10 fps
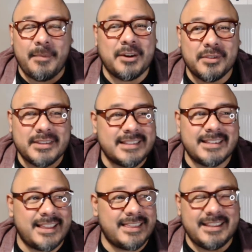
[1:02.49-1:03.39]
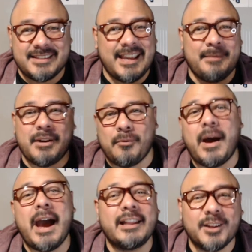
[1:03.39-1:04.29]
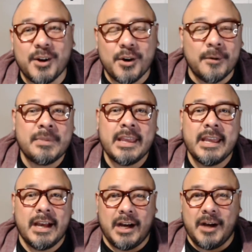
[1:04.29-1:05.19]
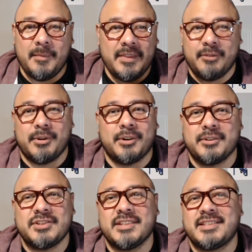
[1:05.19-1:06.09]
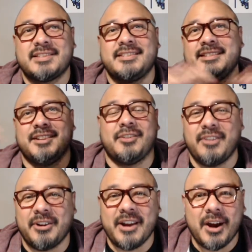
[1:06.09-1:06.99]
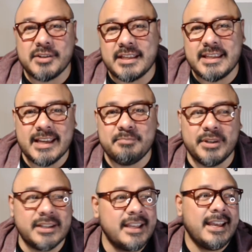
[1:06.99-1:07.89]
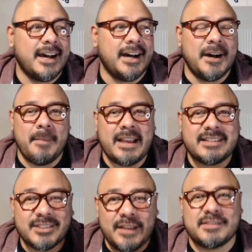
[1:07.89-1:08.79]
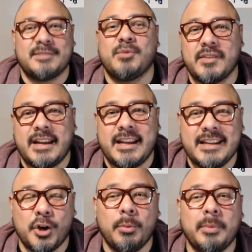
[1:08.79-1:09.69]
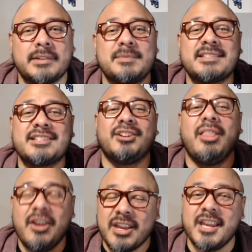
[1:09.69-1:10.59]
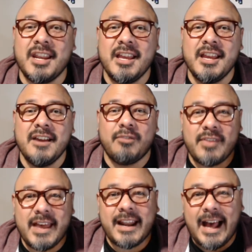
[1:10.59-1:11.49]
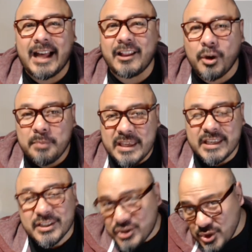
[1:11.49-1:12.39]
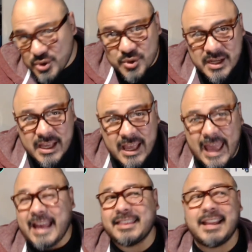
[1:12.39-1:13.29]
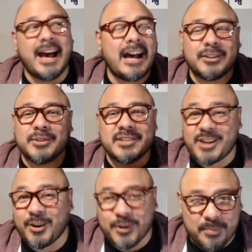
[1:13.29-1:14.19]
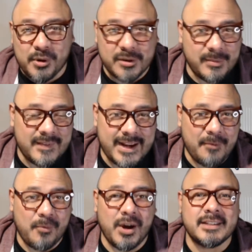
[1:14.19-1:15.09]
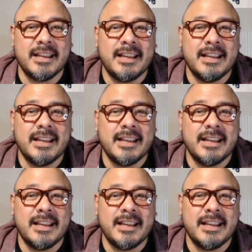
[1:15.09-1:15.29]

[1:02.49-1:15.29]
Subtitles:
I know these came out a while ago, and they were just, you know, very hard to get, but I still have some more that I need to open because I'm still looking for that Holo Pikachu and the Holo starter Pokemon that I want.